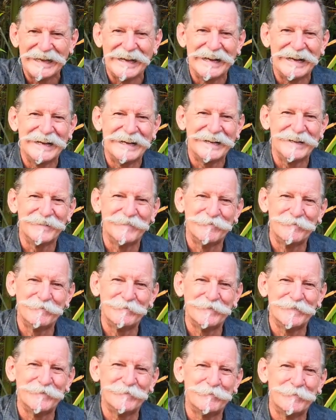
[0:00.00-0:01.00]
Um,
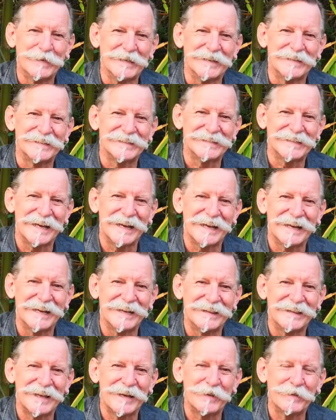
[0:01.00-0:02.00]
but
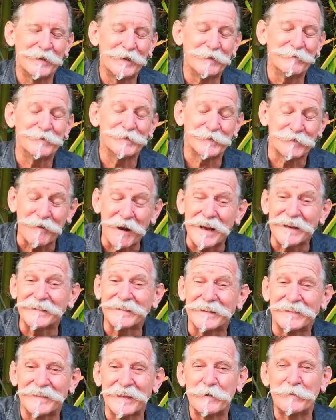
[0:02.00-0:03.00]
uh, though it was
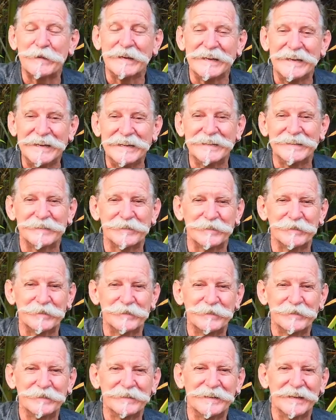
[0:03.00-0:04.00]
great that they were eager to
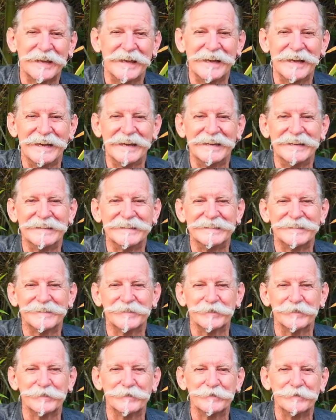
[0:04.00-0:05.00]
learn and
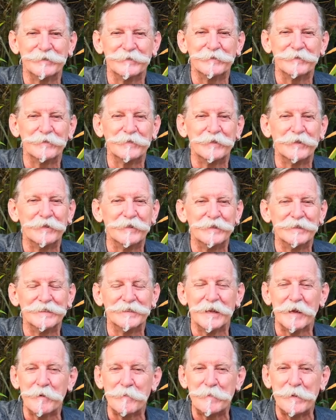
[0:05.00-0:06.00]
to
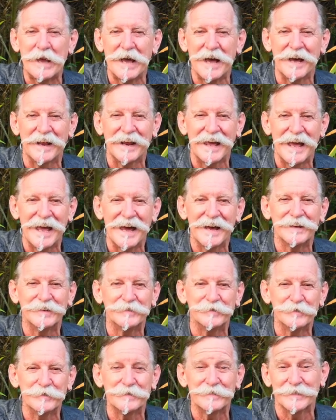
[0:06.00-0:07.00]
learn about how to
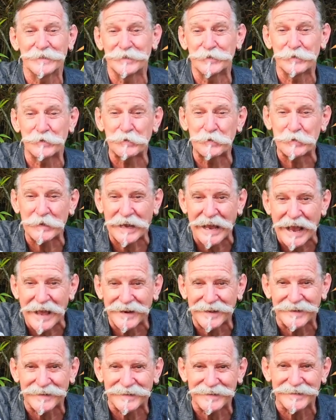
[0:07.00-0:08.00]
do things
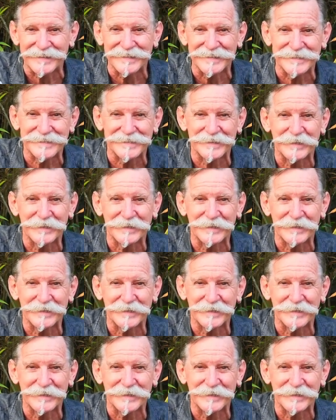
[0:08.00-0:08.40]
organically.